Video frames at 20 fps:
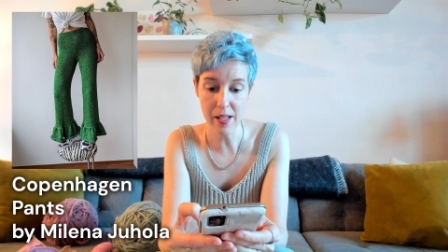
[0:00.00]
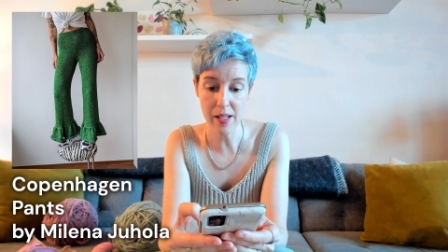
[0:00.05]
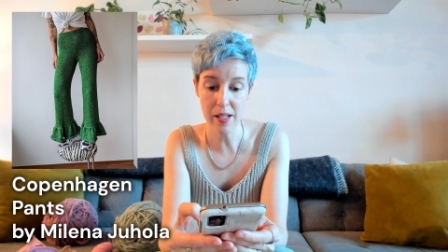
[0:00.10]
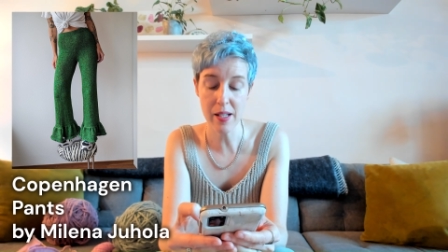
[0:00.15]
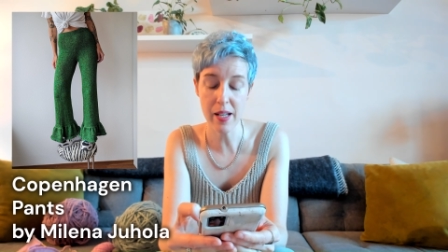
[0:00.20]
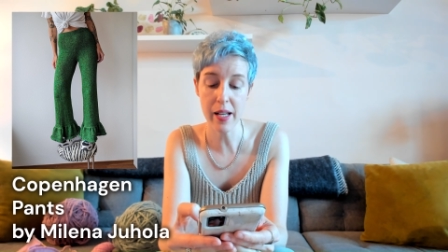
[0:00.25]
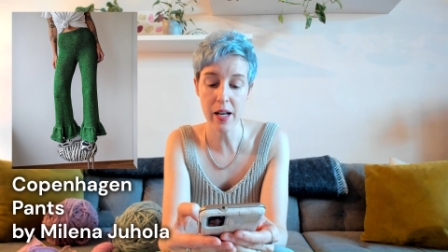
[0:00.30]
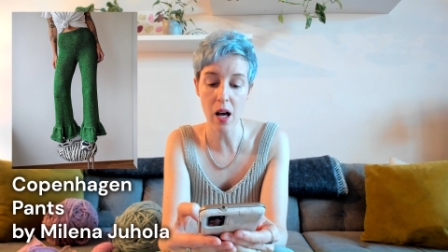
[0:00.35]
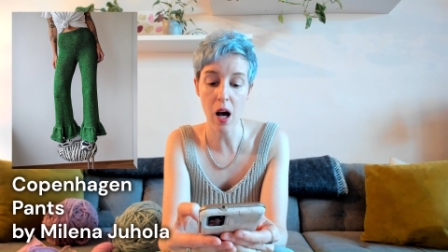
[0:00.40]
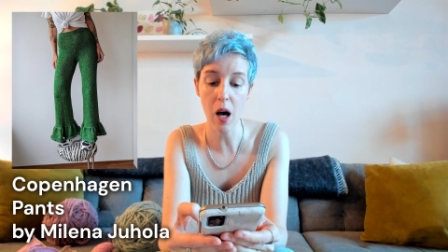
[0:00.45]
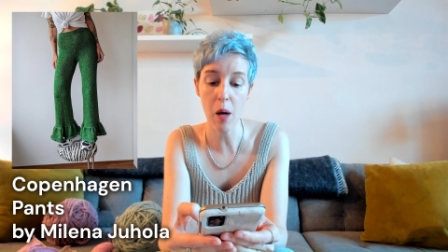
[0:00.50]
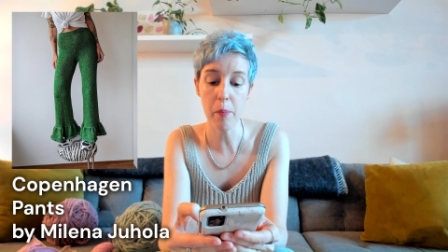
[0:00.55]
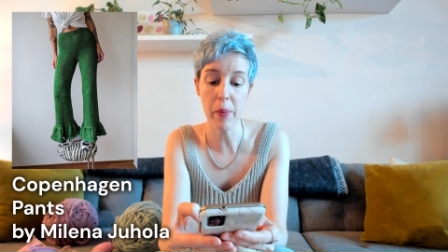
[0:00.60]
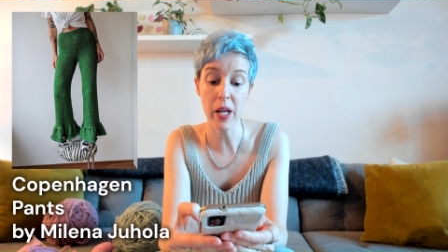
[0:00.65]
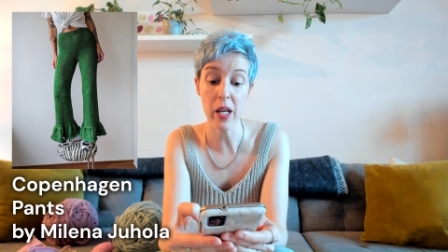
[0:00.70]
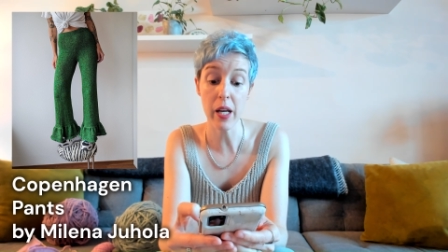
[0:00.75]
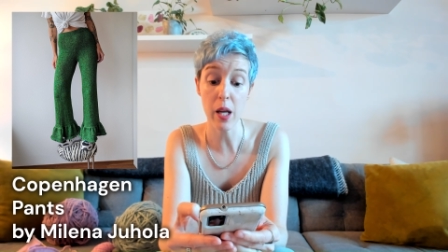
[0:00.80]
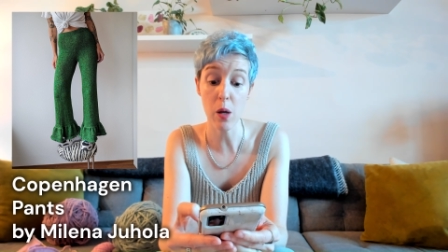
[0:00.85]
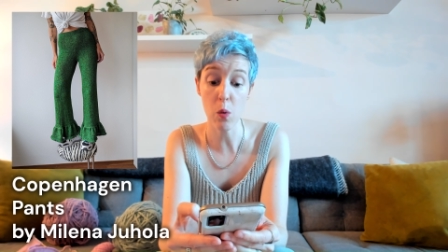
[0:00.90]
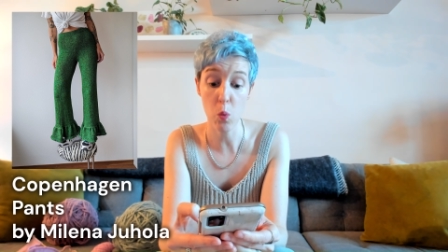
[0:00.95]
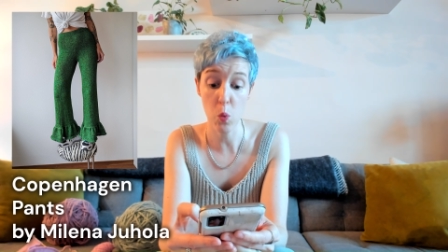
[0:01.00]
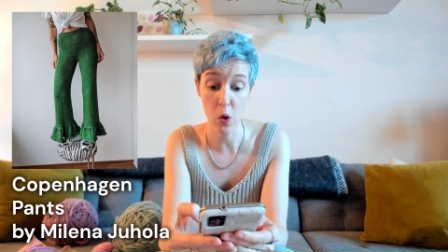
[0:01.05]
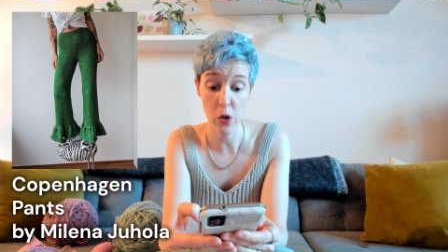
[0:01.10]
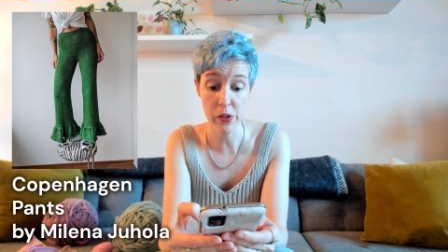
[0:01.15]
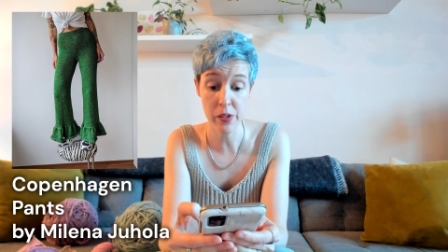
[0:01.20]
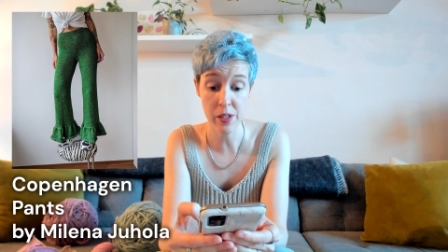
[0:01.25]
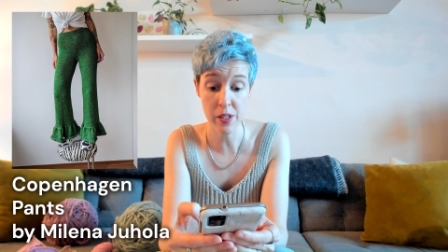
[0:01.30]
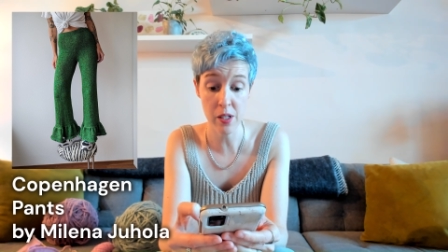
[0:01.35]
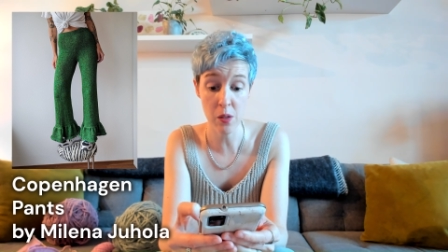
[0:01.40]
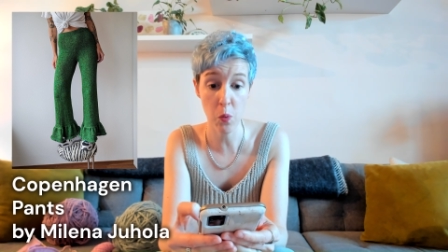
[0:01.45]
knit up in a
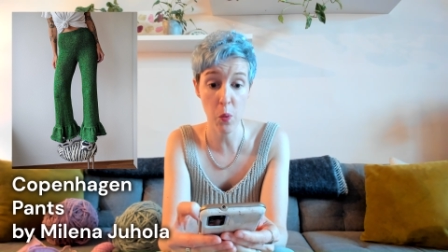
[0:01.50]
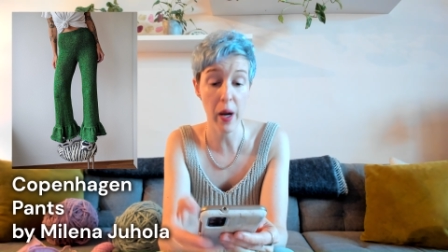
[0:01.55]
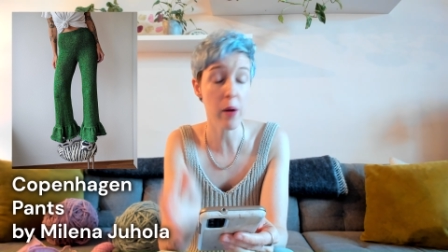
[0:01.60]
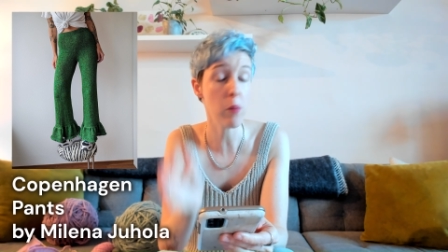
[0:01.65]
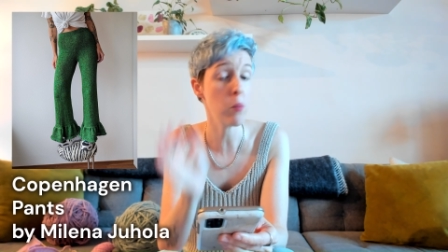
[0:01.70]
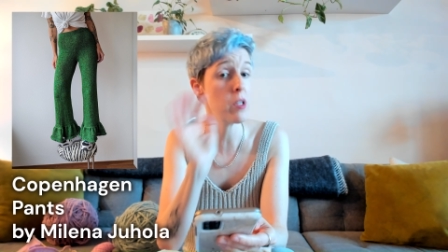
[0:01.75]
worsted weight,